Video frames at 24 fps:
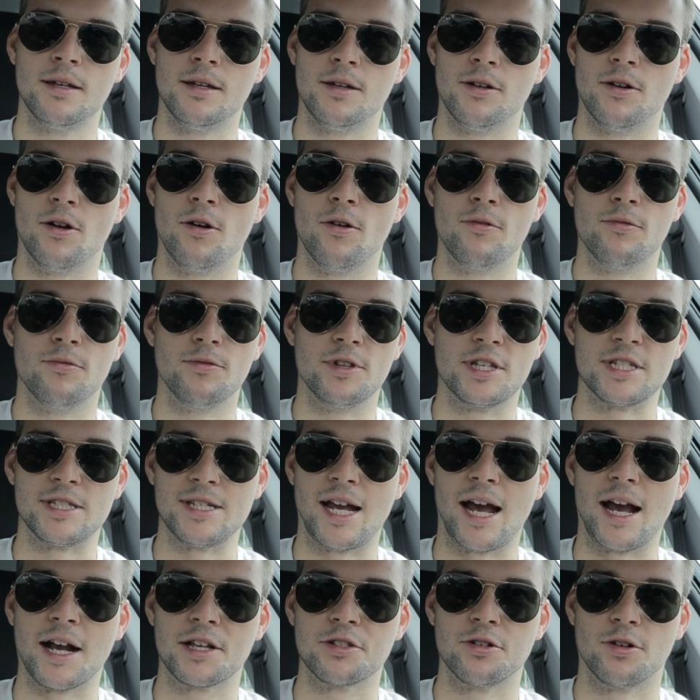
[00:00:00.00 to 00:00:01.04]
You know, the
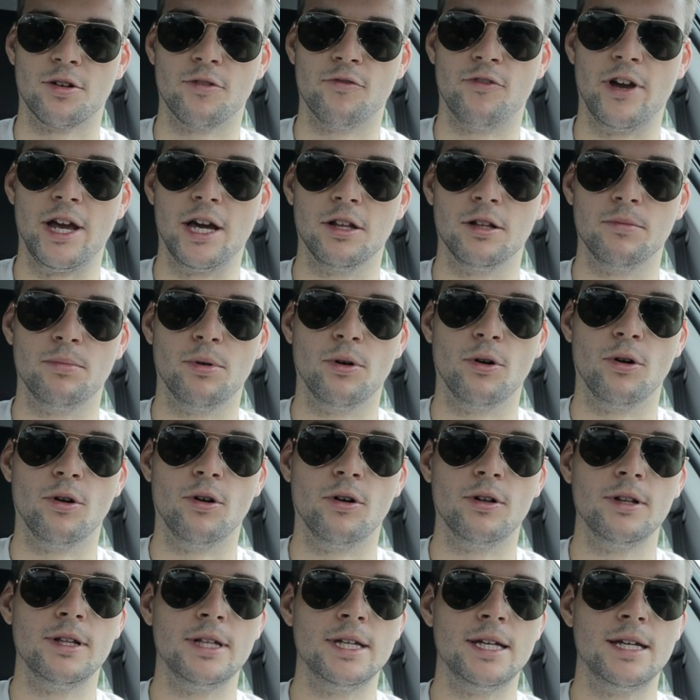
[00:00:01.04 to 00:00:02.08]
snacks are
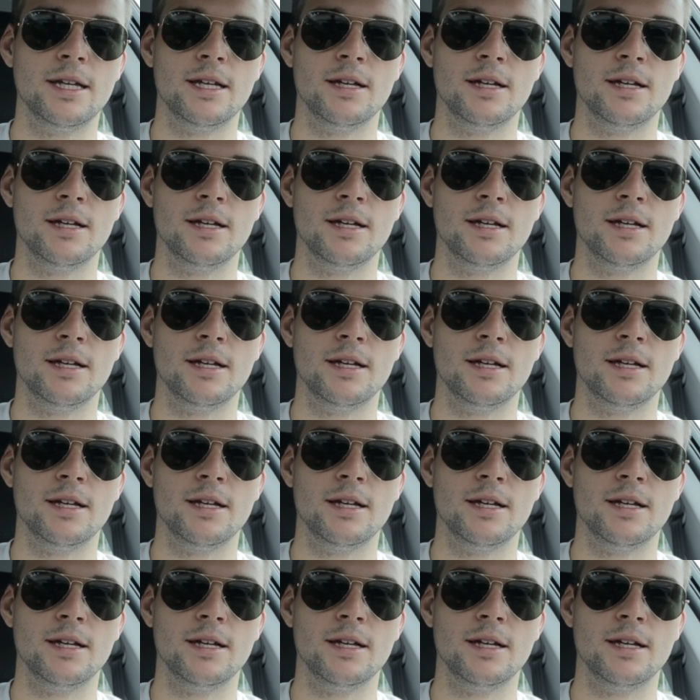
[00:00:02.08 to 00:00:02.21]
available.